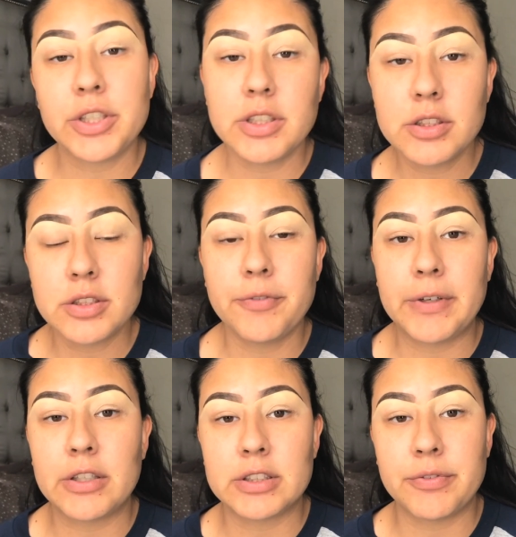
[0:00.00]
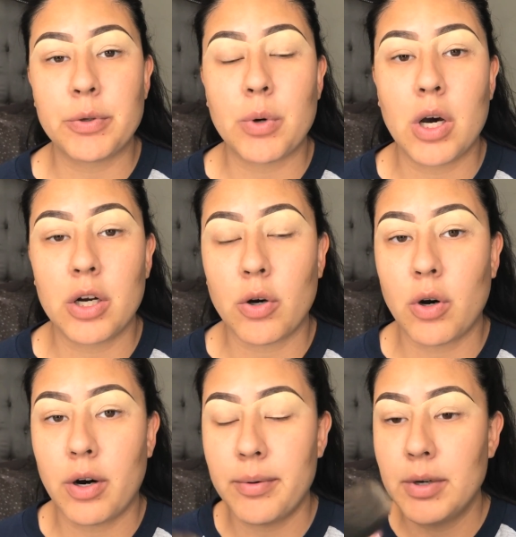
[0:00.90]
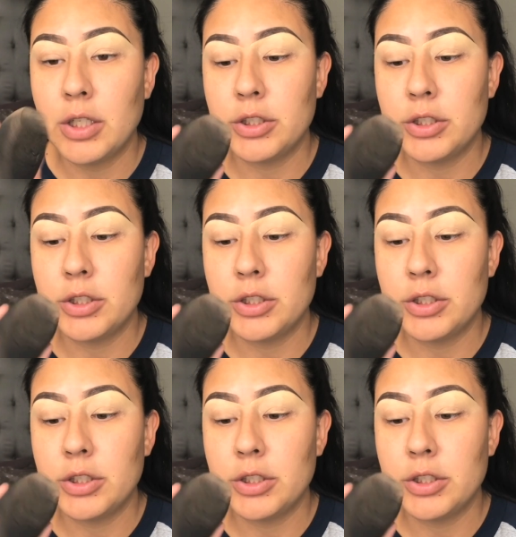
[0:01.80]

You can use your fingers if you want, or